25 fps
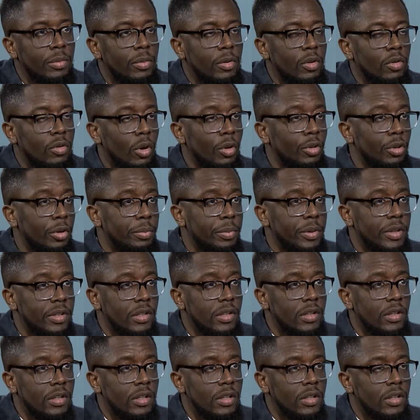grow their
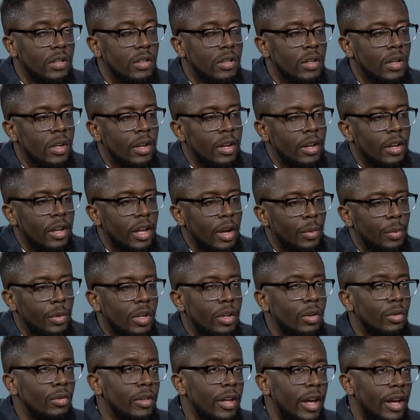businesses. And we
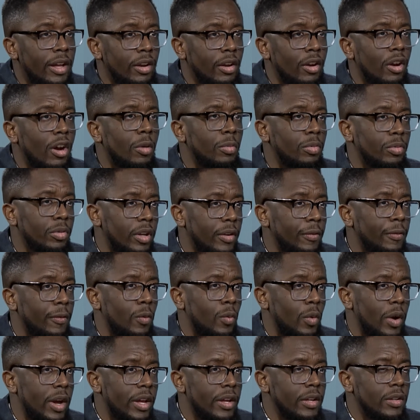do that in a couple of
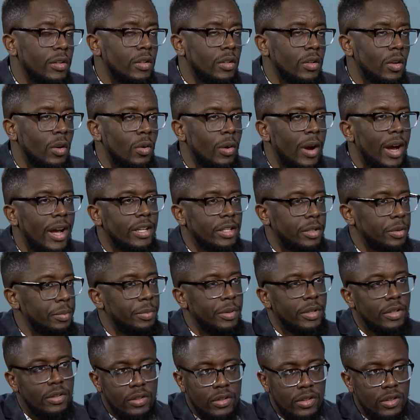different ways. So as a
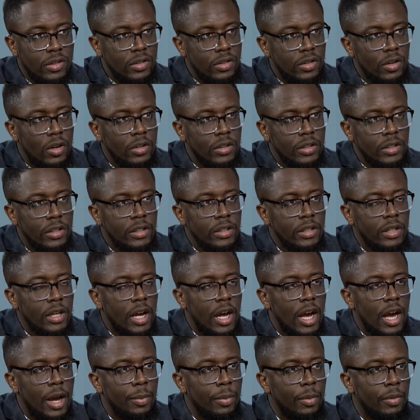business consultant,
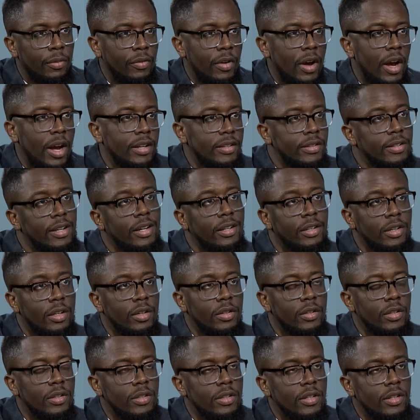I provide
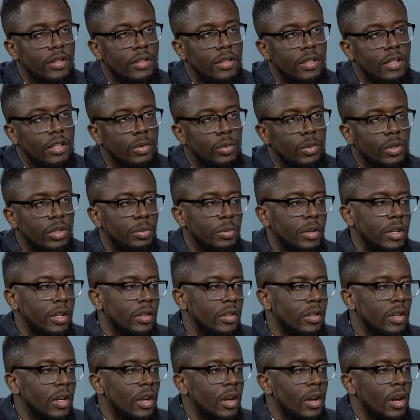technical assistance, which
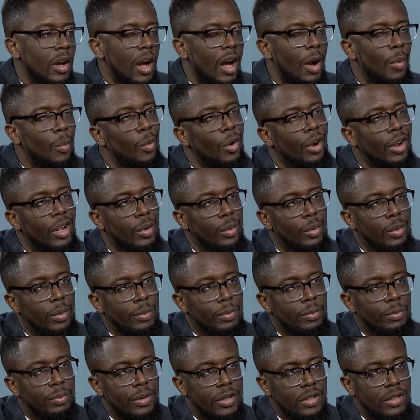means I'm working
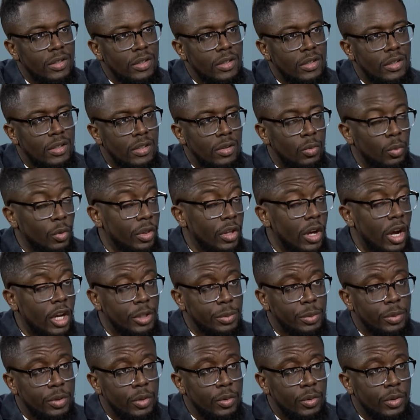with
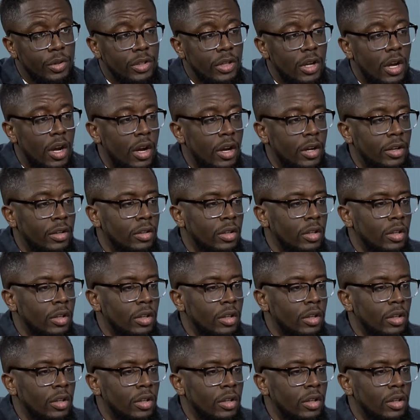entrepreneurs on